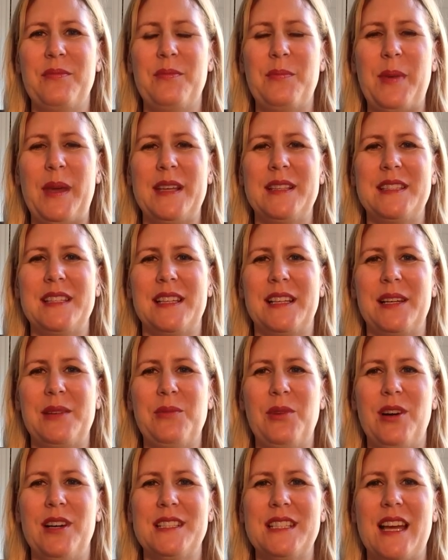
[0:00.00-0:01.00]
Basically
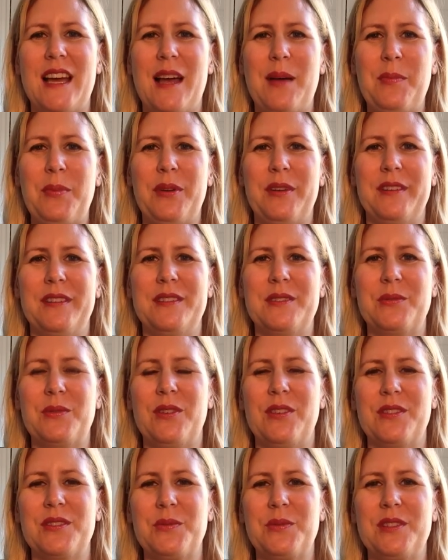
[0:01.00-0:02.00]
what had happened
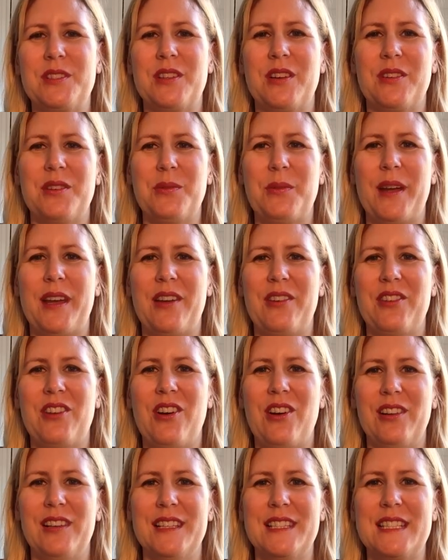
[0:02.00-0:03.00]
was we'd gone away on
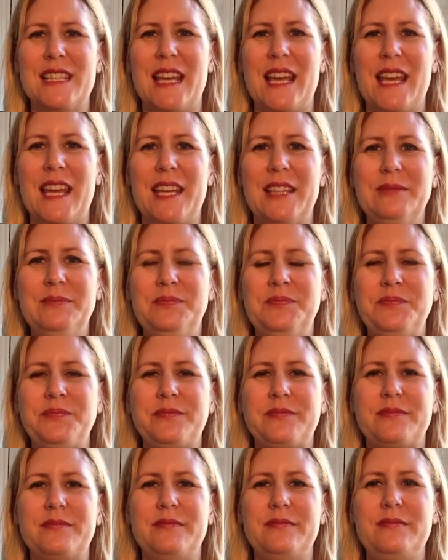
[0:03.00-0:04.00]
holiday
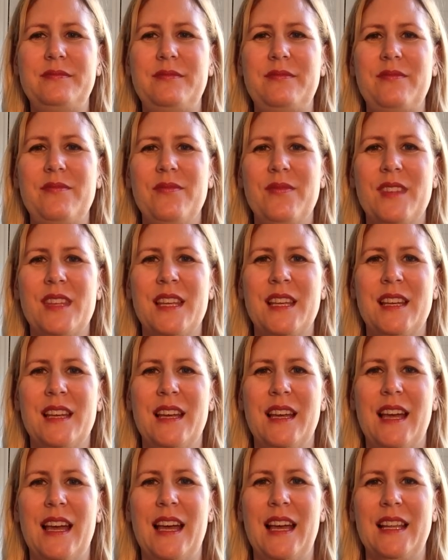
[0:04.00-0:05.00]

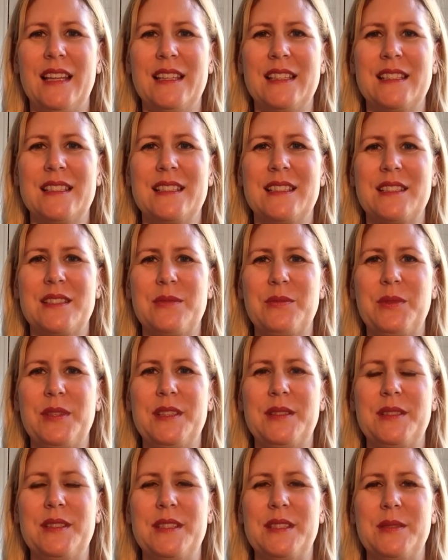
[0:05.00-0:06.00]
and we
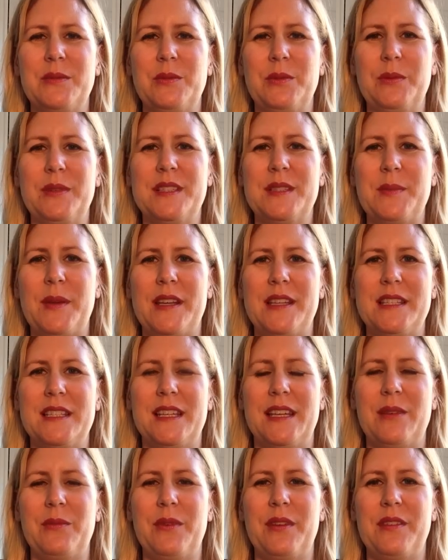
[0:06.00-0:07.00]
were spending
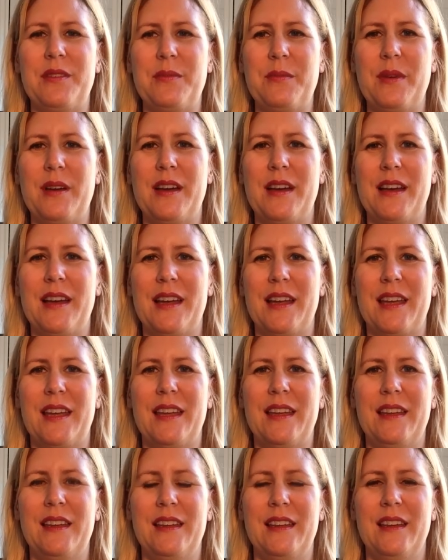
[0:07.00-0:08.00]
it with my
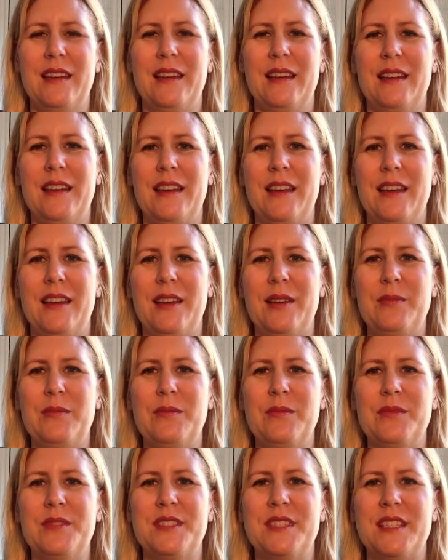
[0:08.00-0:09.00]

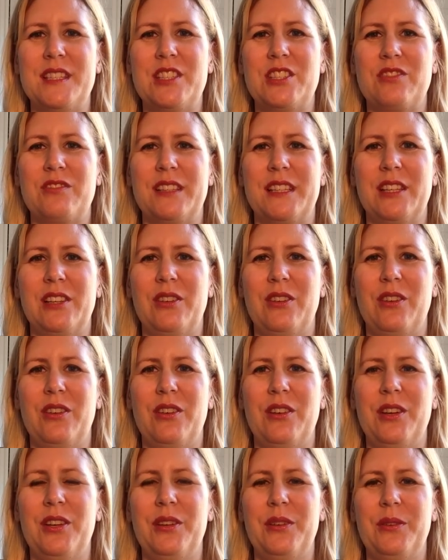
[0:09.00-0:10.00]

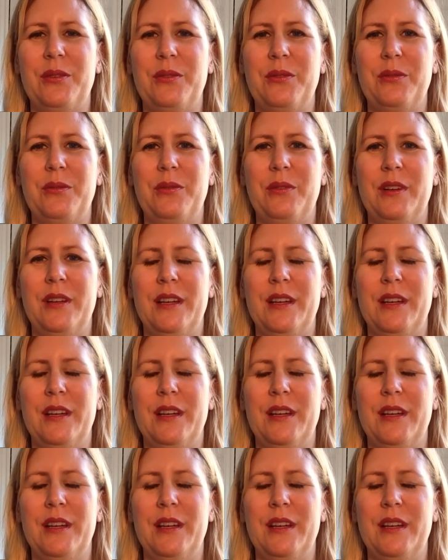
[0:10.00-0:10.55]
sister-in-law who